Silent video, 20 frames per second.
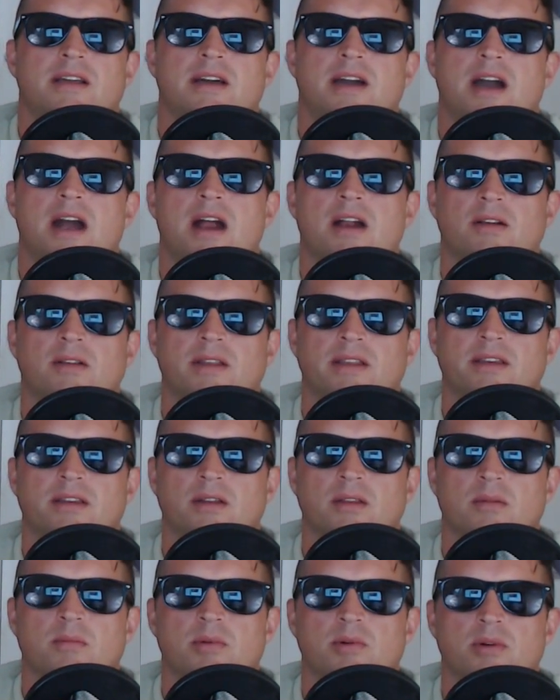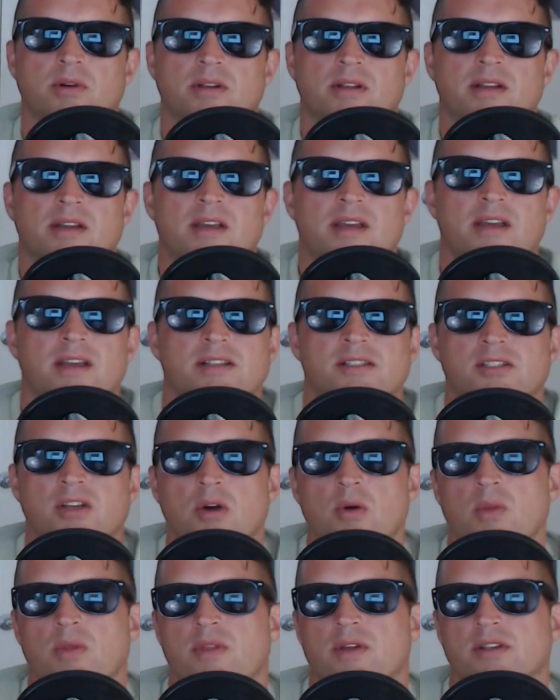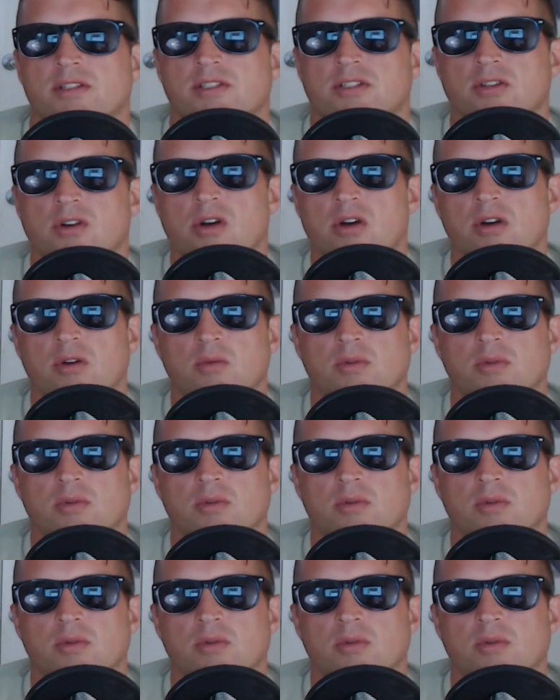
Ireland on the board. So the song